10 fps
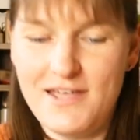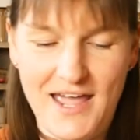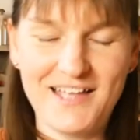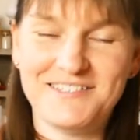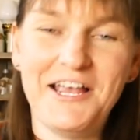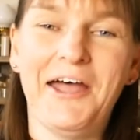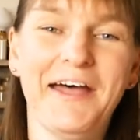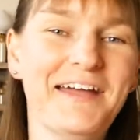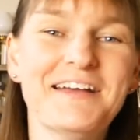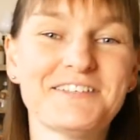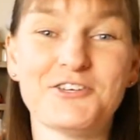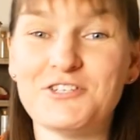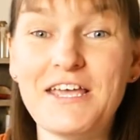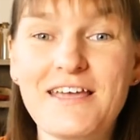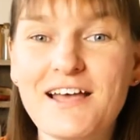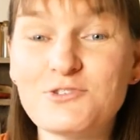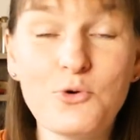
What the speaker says: And so she has